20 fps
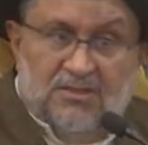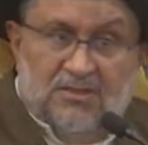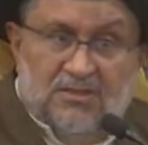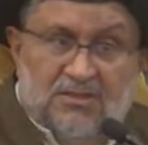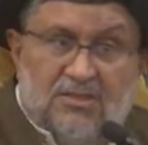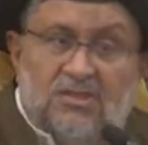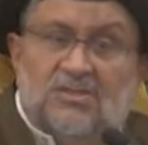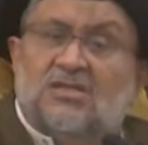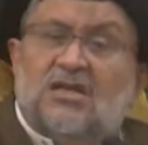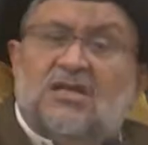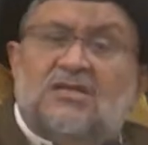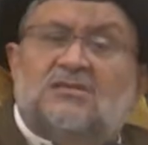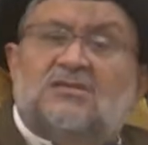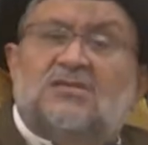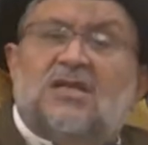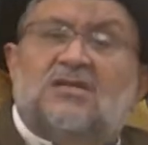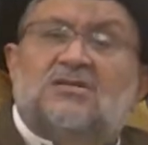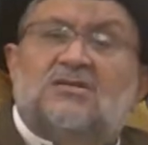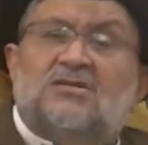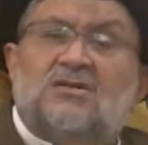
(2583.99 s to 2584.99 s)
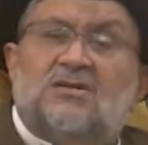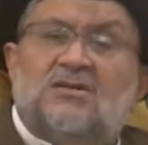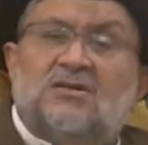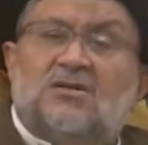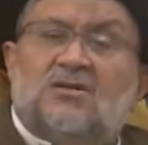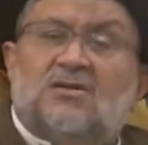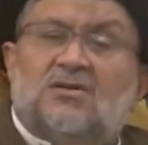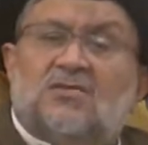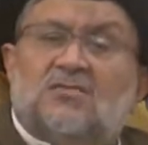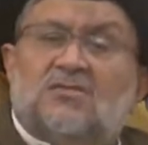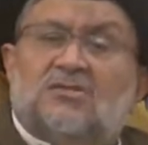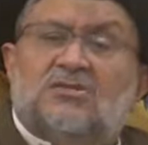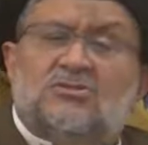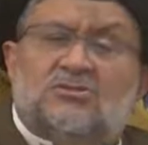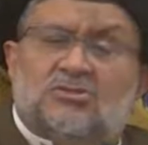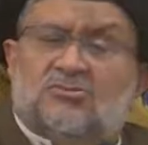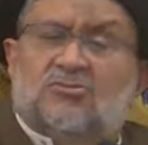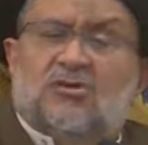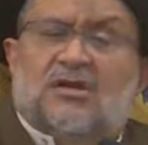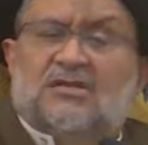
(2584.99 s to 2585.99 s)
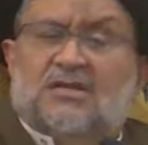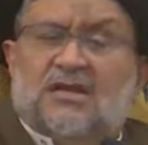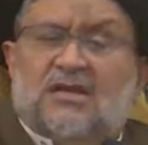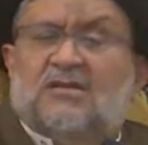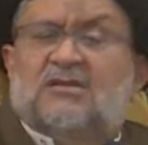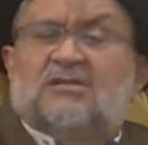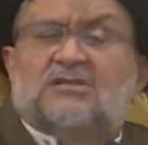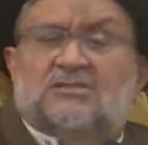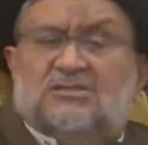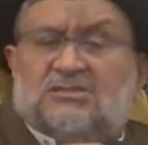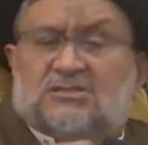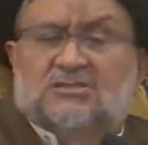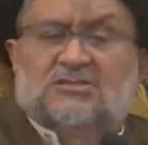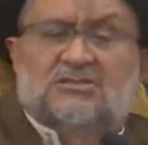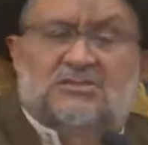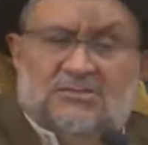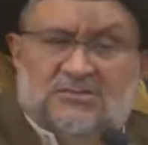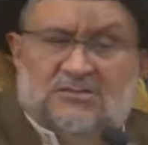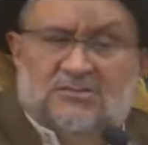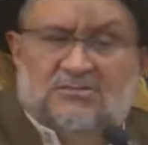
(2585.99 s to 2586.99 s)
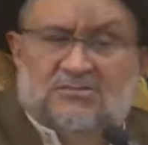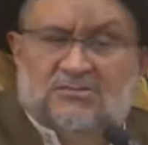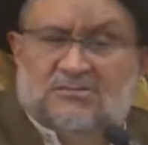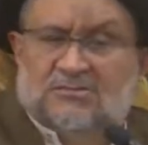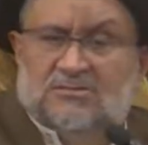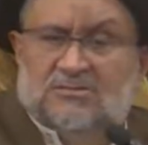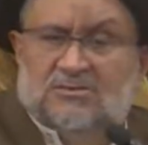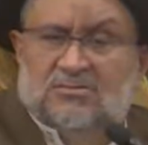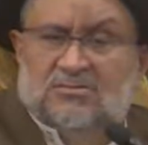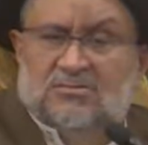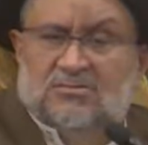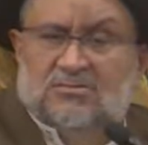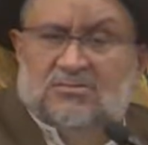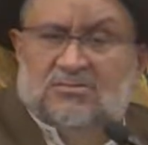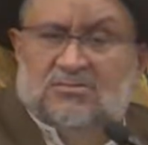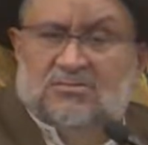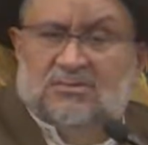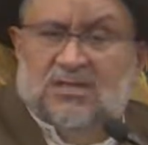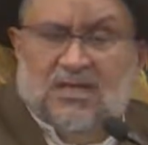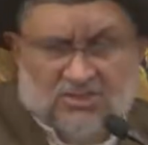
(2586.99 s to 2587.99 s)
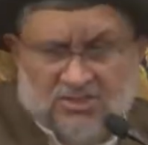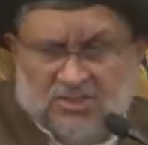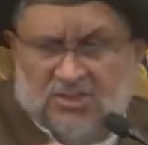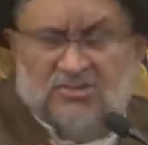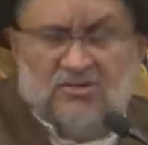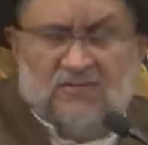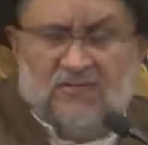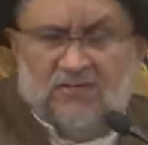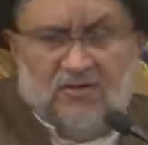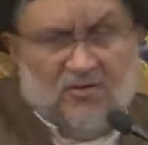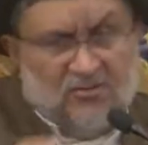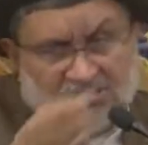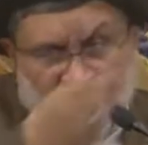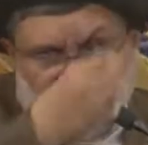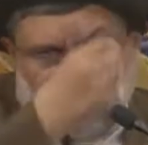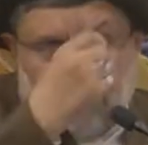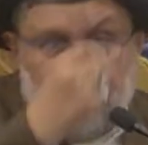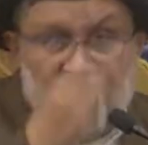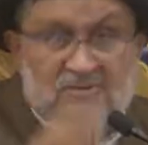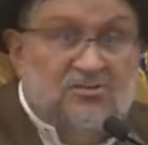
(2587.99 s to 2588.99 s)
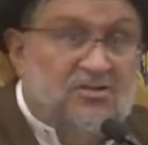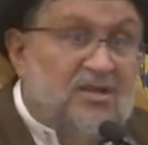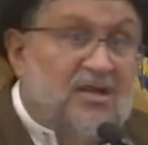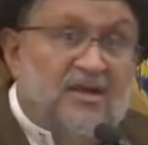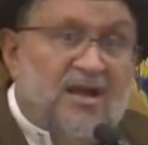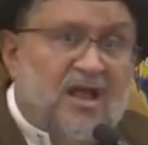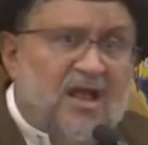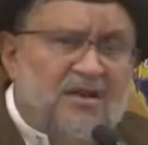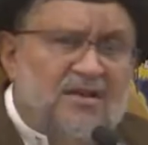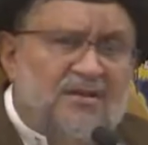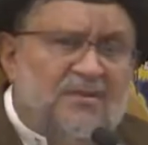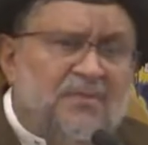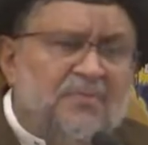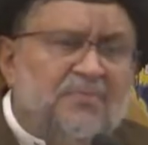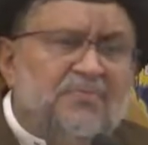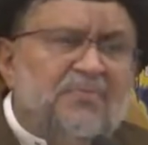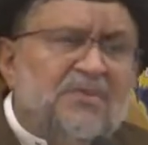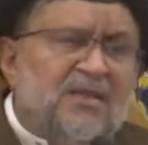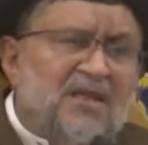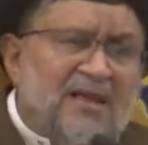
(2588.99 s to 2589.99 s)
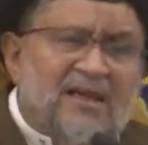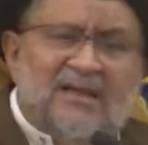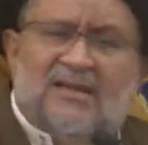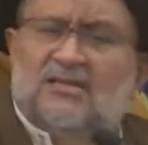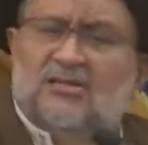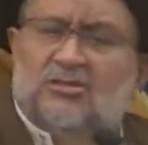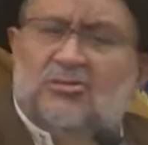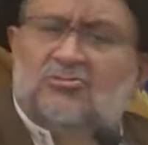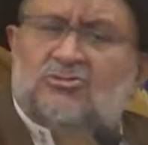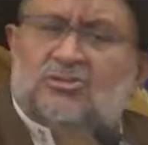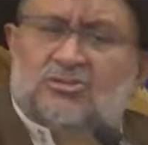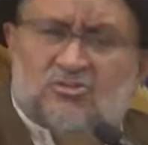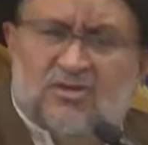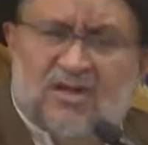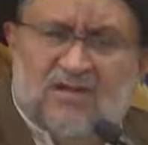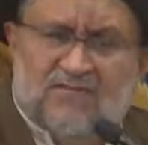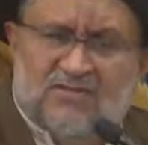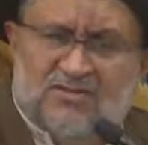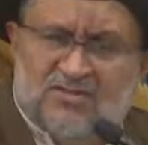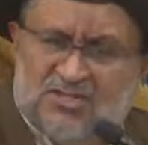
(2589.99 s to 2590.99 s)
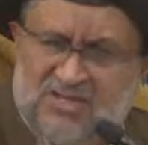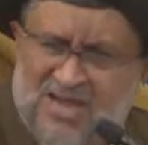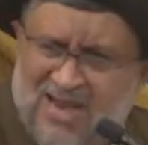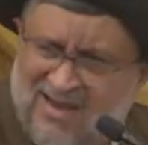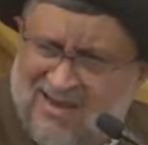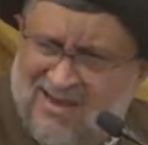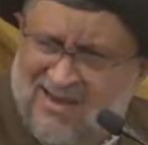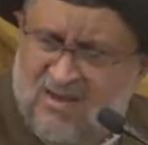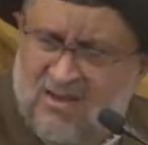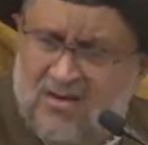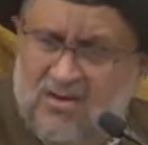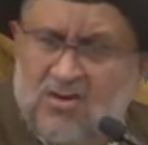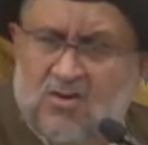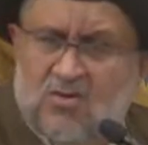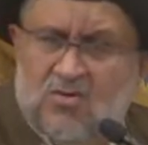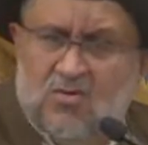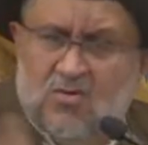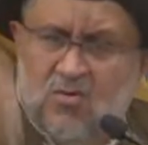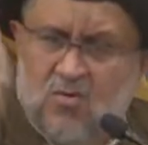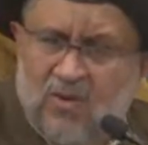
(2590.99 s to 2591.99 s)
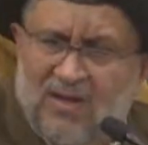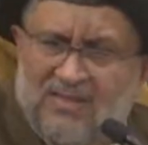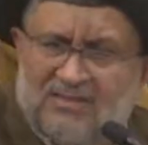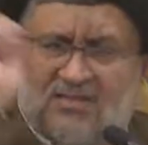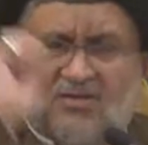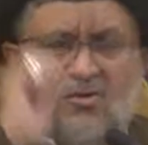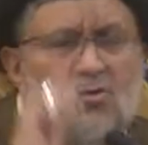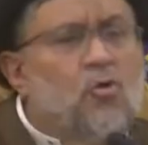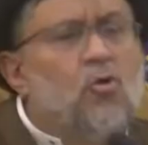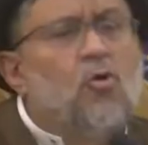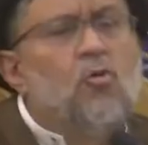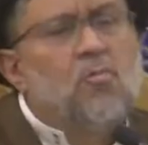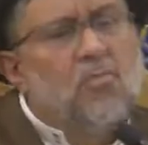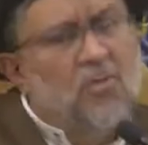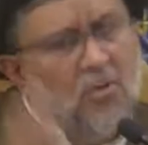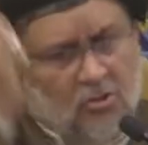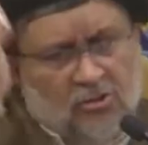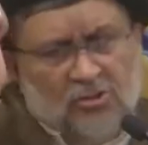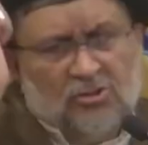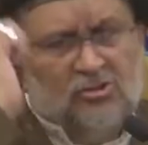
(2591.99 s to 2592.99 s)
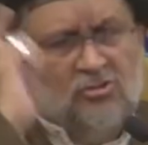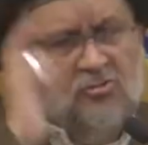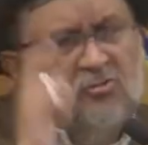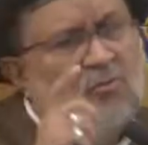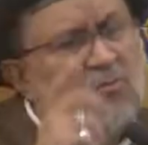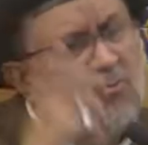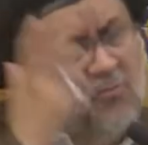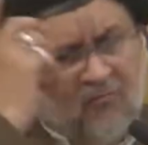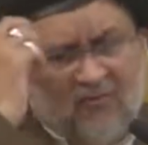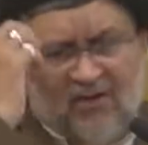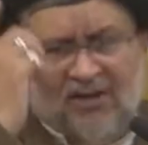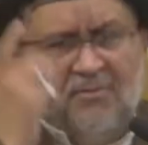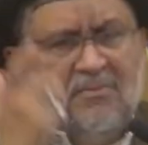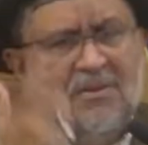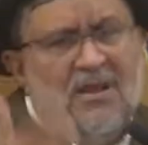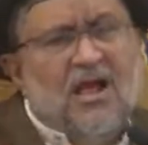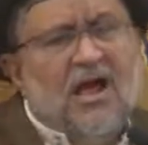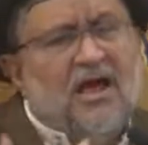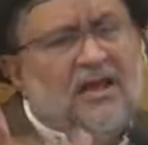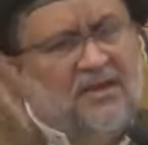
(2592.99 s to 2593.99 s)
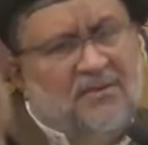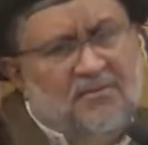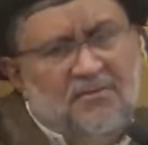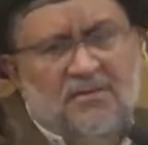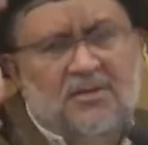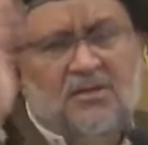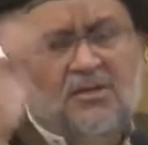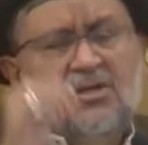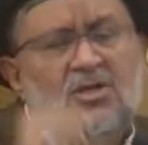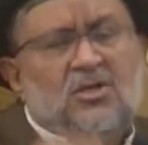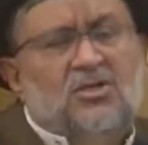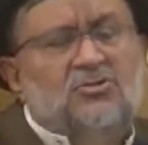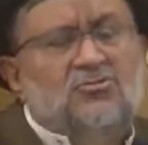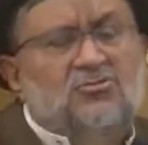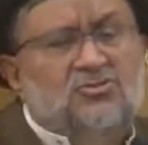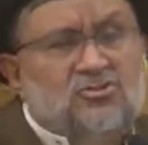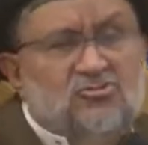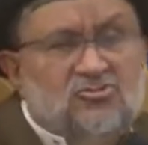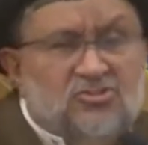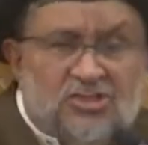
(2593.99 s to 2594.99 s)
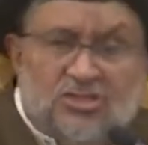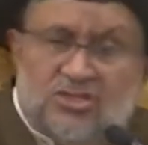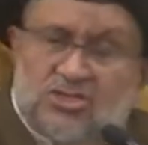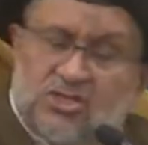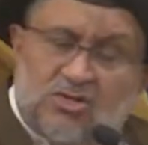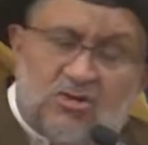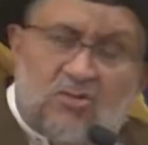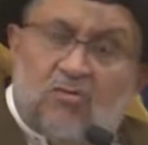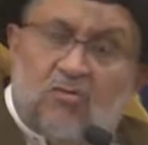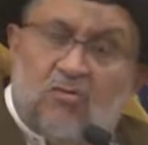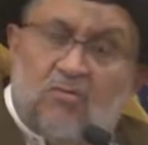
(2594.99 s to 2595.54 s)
He says that we used to attend his, you know, lectures of philosophy in Tehran, and he used to have a son who was in Qum, also very big alim, used to teach in Qum.